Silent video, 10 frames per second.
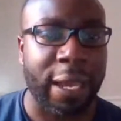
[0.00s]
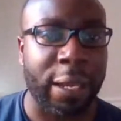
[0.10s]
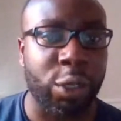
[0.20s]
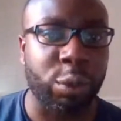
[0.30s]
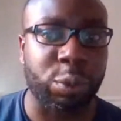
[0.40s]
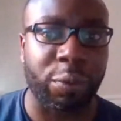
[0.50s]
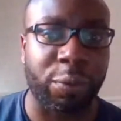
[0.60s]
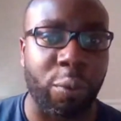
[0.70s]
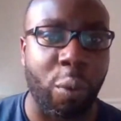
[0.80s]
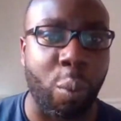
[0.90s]
Lewis would
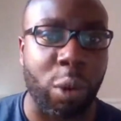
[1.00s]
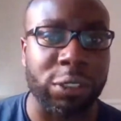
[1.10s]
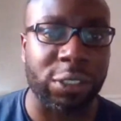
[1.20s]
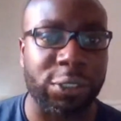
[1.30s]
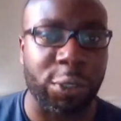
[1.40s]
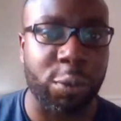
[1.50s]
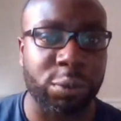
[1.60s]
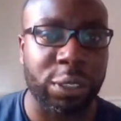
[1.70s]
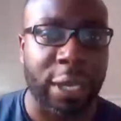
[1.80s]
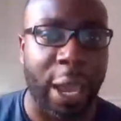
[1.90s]
throw ones and twos
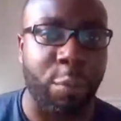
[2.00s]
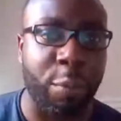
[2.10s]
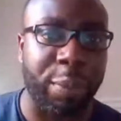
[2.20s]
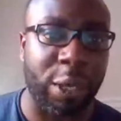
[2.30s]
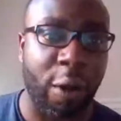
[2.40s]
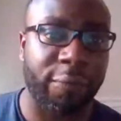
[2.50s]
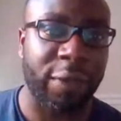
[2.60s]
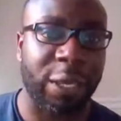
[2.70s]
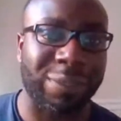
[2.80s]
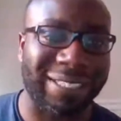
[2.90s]
and would be off.
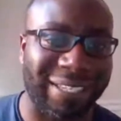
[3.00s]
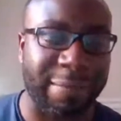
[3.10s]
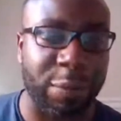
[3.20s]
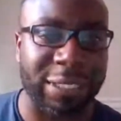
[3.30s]
He would slip to his